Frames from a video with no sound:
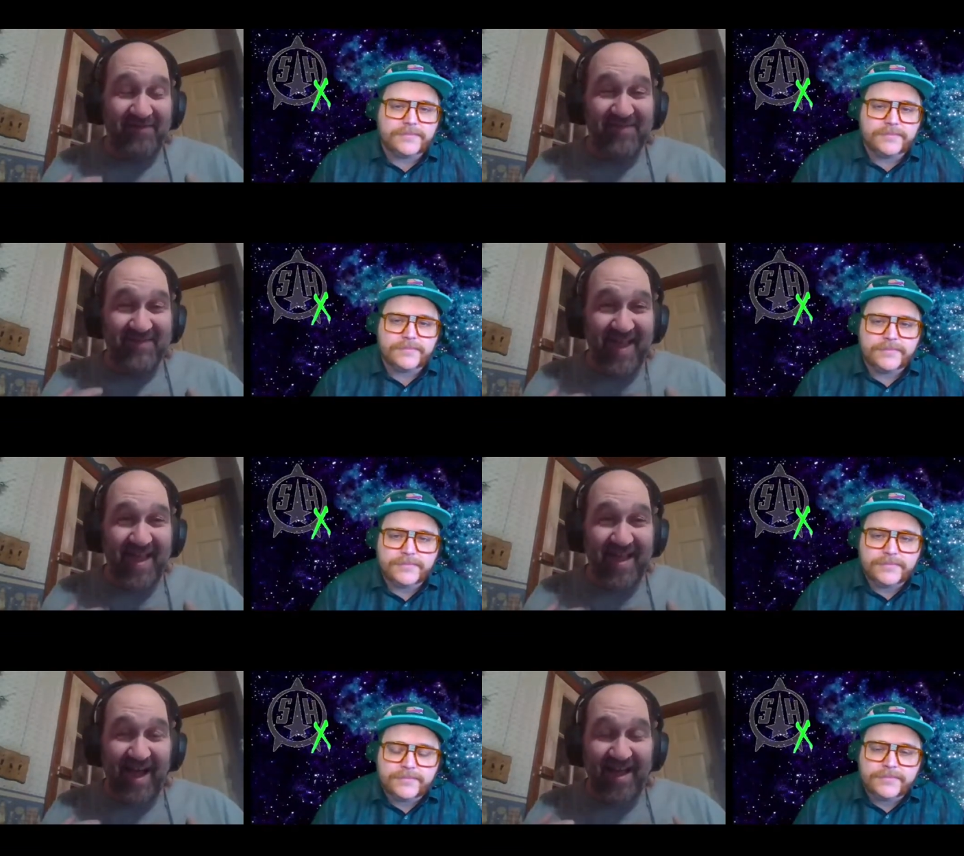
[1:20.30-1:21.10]
Speaker 1: have to
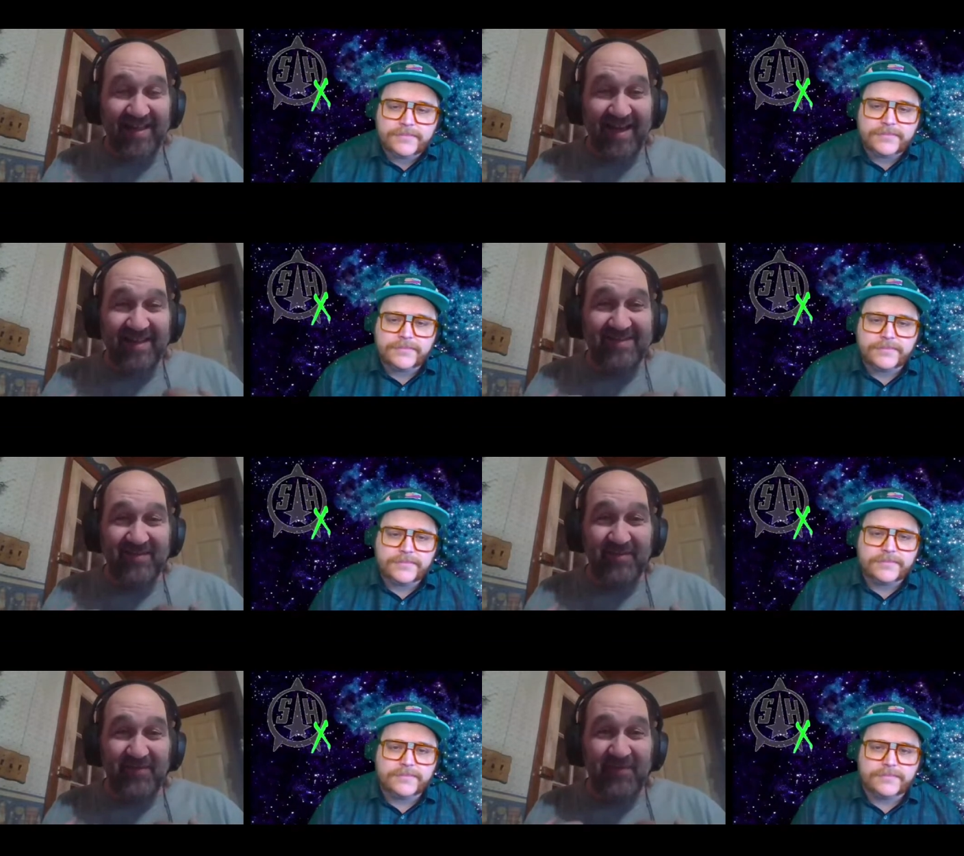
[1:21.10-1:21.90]
say I got
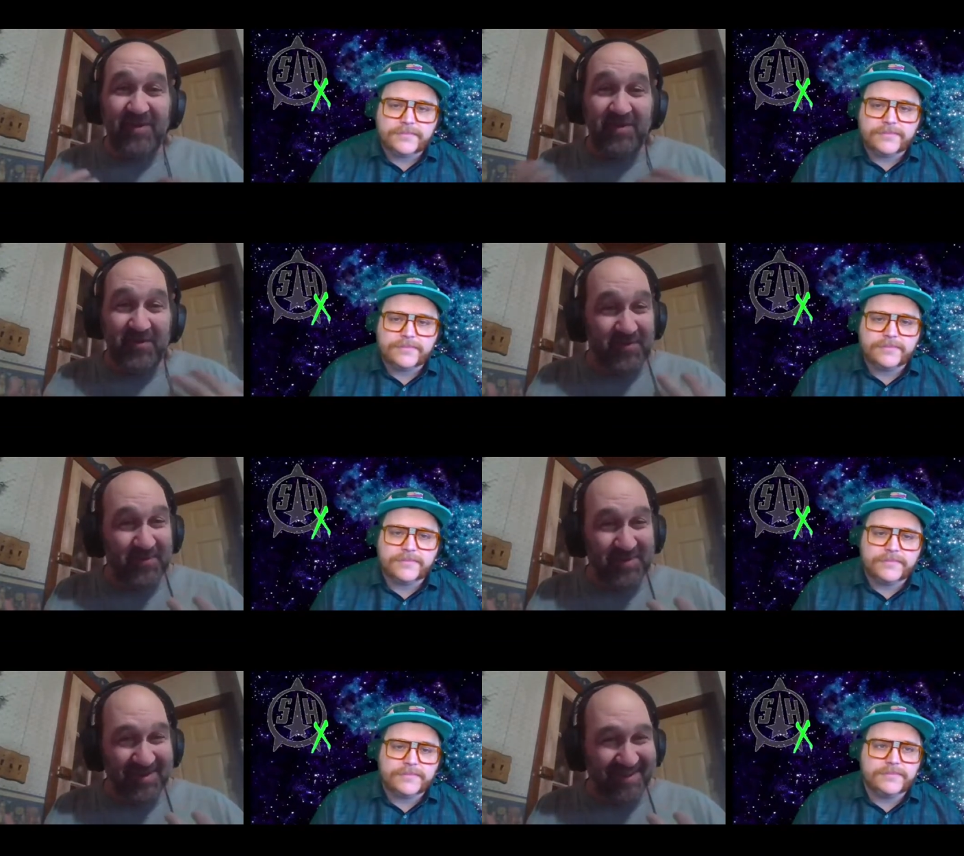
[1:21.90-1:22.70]
to
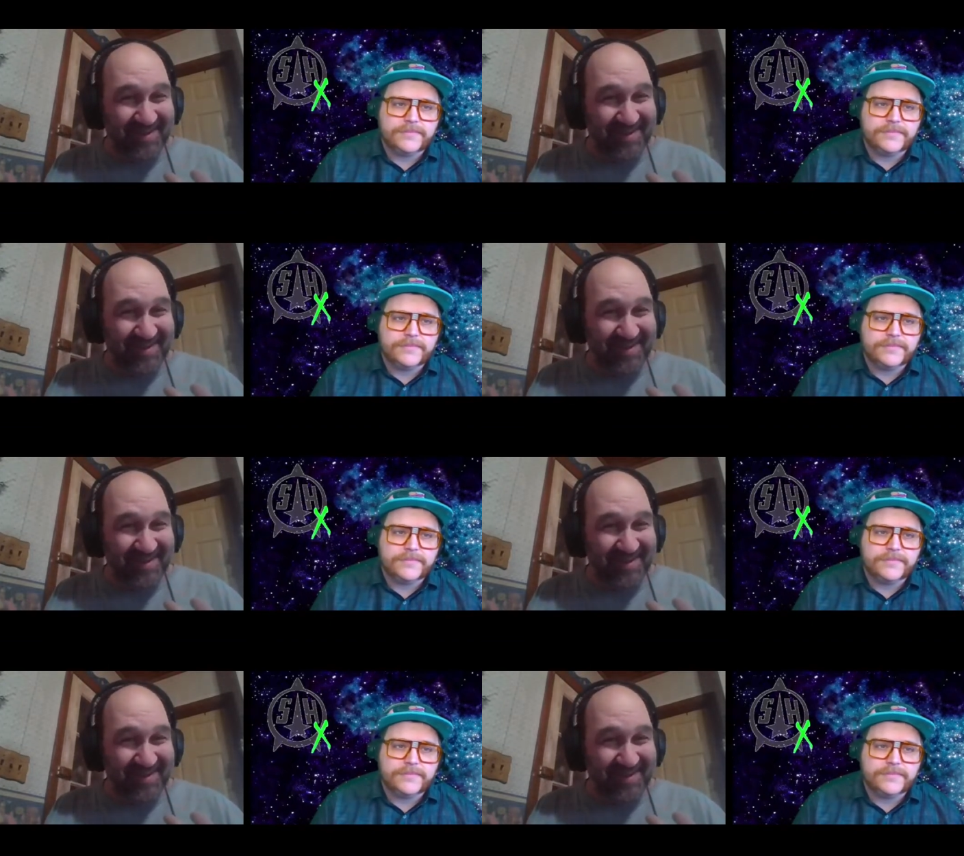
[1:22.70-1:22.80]
view